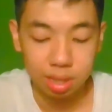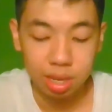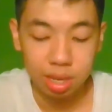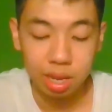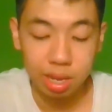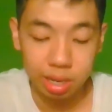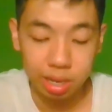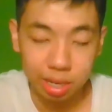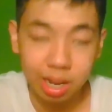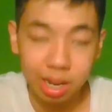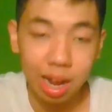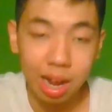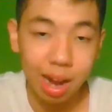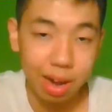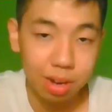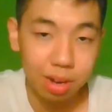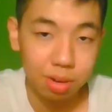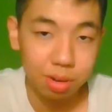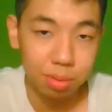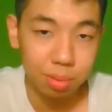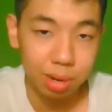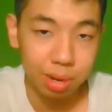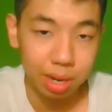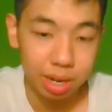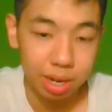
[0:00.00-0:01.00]
a
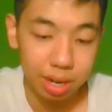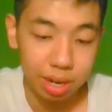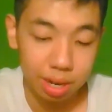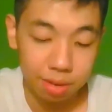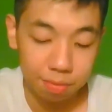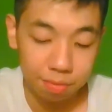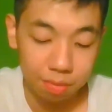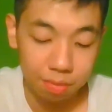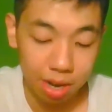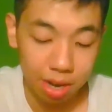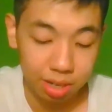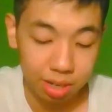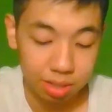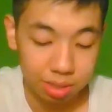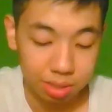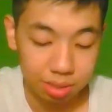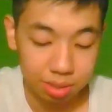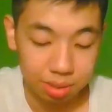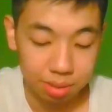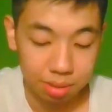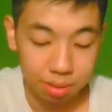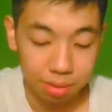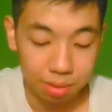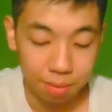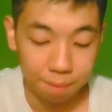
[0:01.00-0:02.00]
kinder way, in fact,
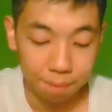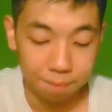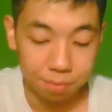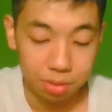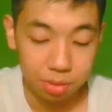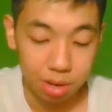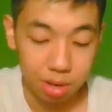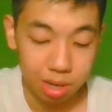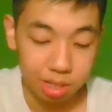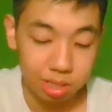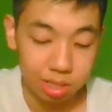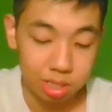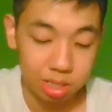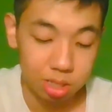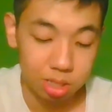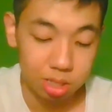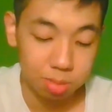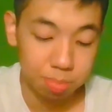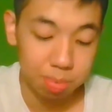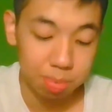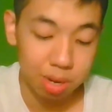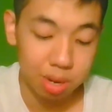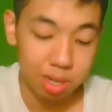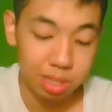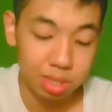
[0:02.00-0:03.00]
to
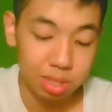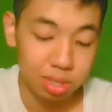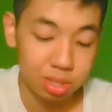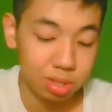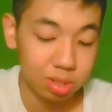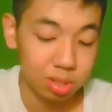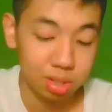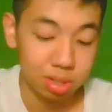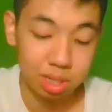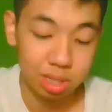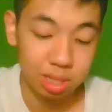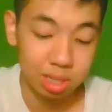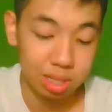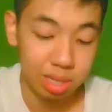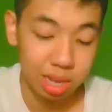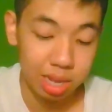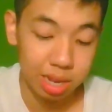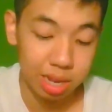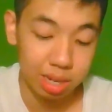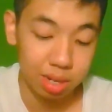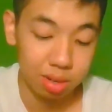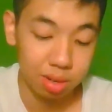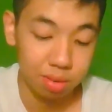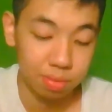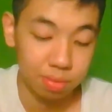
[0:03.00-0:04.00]
express your
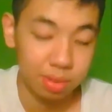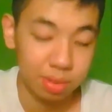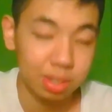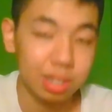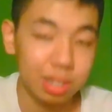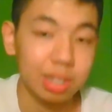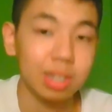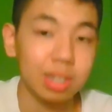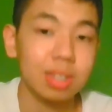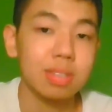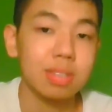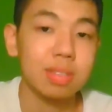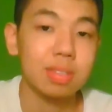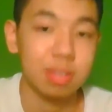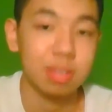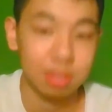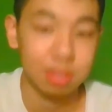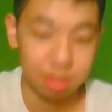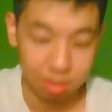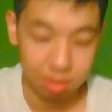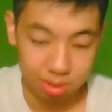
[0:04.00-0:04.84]
dislike over things.